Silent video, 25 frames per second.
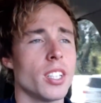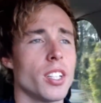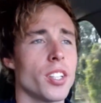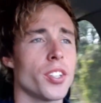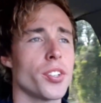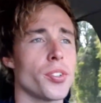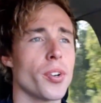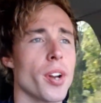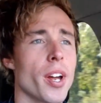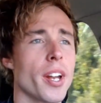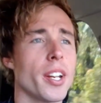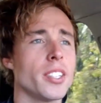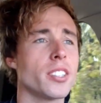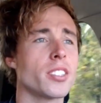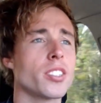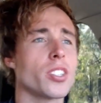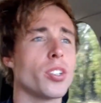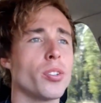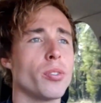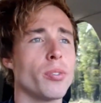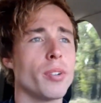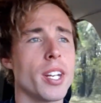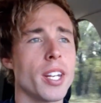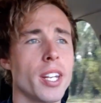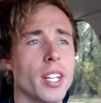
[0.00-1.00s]
throughout his
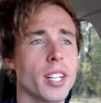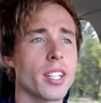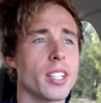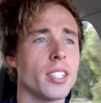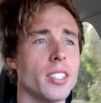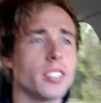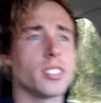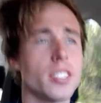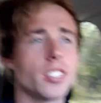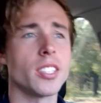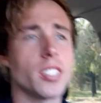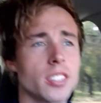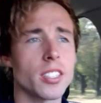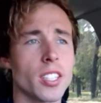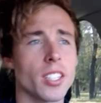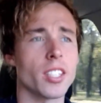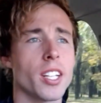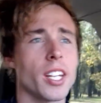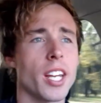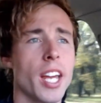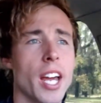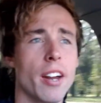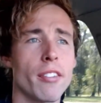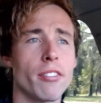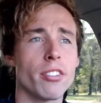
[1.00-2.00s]
career,
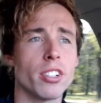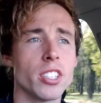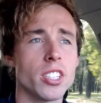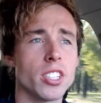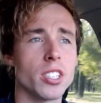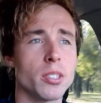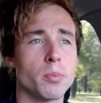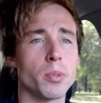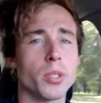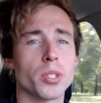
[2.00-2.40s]
consistently averages